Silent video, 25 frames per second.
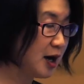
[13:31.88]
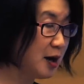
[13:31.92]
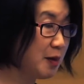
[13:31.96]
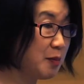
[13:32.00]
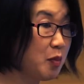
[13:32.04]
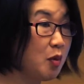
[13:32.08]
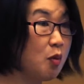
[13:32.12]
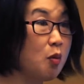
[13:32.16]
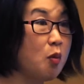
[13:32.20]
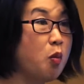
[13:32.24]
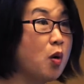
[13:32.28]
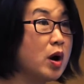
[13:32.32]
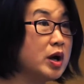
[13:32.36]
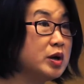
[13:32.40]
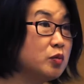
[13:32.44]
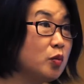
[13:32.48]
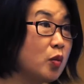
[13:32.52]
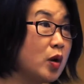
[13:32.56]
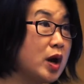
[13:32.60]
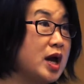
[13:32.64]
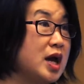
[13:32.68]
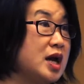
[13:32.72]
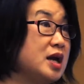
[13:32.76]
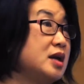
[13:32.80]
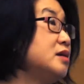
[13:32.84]
One
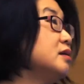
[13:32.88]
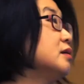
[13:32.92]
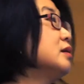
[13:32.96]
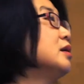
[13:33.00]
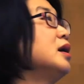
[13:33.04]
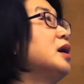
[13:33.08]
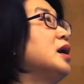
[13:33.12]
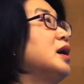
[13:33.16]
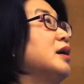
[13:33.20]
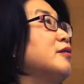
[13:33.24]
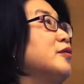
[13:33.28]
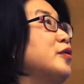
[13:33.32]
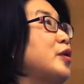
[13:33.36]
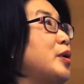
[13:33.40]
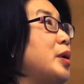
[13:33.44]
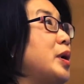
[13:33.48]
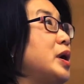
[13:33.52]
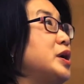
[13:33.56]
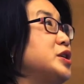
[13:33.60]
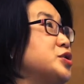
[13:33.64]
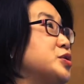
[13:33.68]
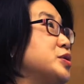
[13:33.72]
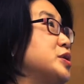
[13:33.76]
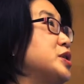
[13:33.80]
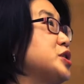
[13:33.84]
way, a
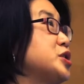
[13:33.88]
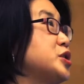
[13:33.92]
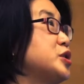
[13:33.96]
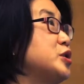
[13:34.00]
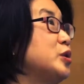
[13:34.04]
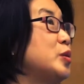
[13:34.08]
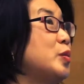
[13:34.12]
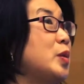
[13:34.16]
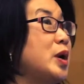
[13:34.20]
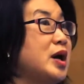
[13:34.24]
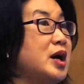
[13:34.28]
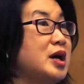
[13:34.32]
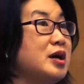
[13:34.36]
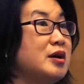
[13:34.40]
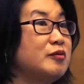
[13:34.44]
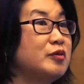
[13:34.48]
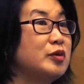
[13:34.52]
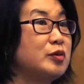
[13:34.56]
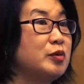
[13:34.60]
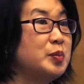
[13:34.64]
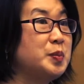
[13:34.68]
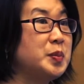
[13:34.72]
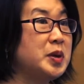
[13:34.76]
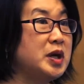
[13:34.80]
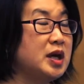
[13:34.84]
very traditional way of
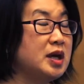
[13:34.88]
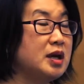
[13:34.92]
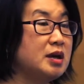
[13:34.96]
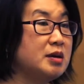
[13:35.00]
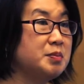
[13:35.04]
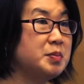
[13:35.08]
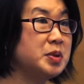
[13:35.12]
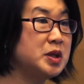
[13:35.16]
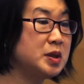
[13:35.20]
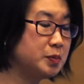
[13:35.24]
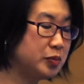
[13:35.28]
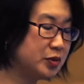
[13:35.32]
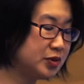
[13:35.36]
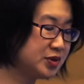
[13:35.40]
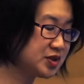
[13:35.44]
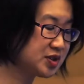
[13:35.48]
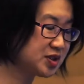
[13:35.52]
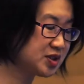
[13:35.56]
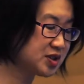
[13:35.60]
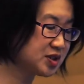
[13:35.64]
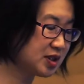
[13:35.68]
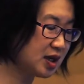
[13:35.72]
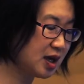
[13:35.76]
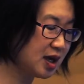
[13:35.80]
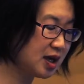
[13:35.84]
grouping people in
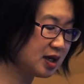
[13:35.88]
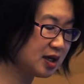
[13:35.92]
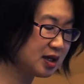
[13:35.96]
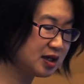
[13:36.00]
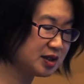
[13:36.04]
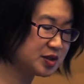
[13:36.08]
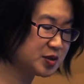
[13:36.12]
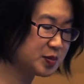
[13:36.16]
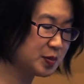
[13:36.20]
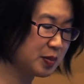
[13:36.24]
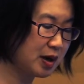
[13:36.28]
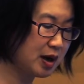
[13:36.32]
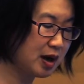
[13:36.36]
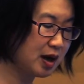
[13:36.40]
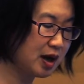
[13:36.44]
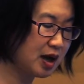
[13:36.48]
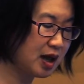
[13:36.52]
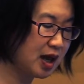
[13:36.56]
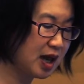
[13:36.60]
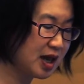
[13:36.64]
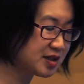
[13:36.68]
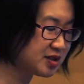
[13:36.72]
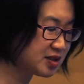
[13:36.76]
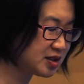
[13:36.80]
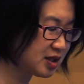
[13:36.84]
society is by
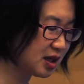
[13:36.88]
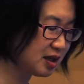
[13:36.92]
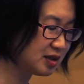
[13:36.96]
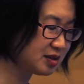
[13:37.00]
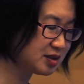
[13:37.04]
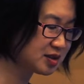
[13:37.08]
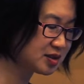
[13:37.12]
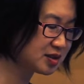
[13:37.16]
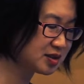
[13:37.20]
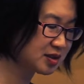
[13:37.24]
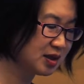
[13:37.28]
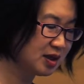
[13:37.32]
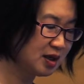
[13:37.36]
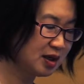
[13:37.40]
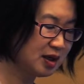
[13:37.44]
estates,